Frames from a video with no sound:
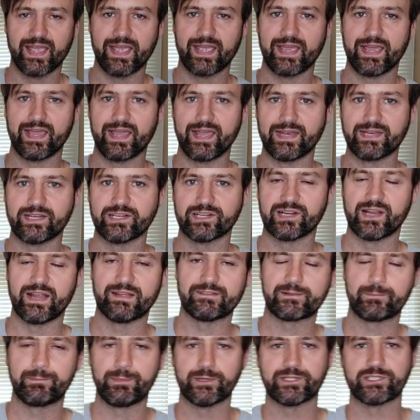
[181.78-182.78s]
and you're going
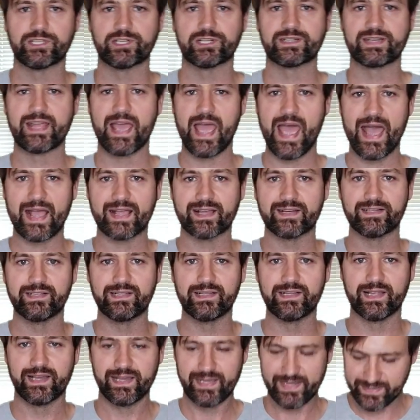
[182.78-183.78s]
to have to put your
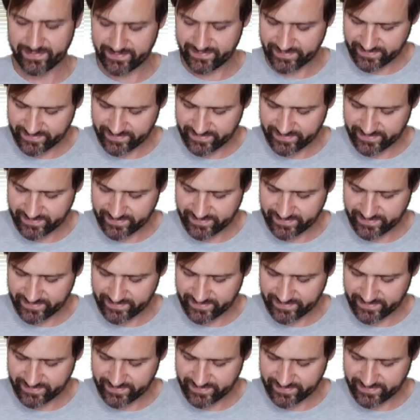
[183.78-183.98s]
tackle and